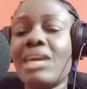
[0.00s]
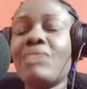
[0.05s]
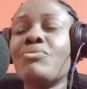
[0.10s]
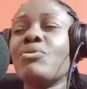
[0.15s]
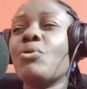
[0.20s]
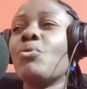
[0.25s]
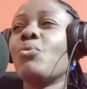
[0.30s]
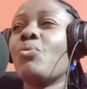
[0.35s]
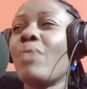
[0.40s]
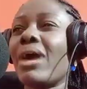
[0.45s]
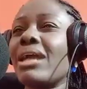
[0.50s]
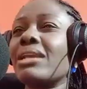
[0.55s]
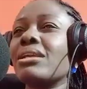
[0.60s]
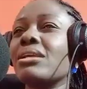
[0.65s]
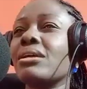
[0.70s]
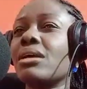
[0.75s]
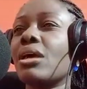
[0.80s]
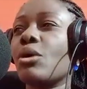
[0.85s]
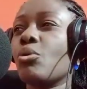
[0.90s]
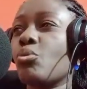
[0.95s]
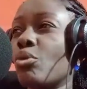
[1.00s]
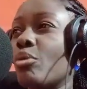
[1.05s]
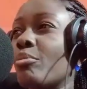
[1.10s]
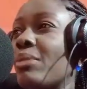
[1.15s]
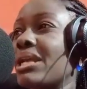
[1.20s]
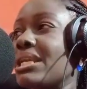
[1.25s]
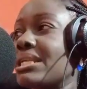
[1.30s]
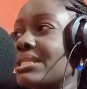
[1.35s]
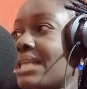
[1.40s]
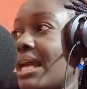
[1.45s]
even when a
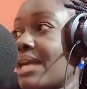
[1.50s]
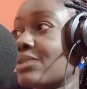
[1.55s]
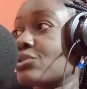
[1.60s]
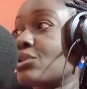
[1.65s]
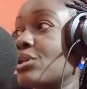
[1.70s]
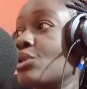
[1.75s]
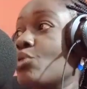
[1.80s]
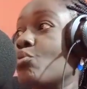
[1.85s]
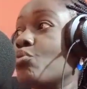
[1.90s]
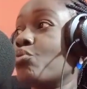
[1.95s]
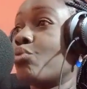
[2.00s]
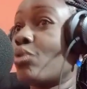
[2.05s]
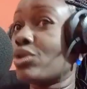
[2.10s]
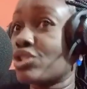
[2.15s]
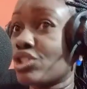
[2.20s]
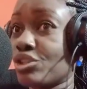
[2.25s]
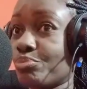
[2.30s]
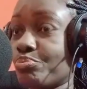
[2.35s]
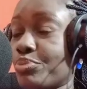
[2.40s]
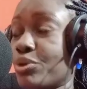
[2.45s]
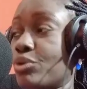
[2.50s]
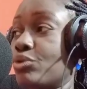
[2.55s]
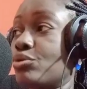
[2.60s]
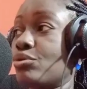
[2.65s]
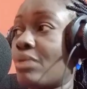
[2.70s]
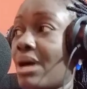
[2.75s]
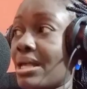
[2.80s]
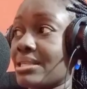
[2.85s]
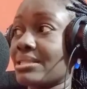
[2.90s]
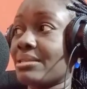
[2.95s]
woman is actually worshiping
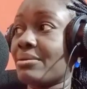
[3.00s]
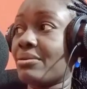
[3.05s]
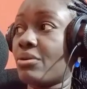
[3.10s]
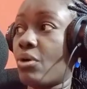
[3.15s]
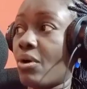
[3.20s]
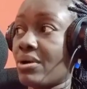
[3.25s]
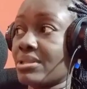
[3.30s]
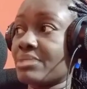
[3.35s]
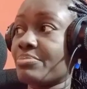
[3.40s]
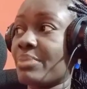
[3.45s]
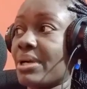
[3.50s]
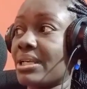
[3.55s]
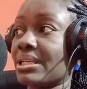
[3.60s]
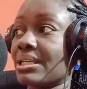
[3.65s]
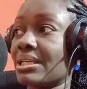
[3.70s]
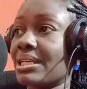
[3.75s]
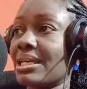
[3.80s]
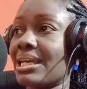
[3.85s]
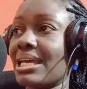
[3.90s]
you as a husband,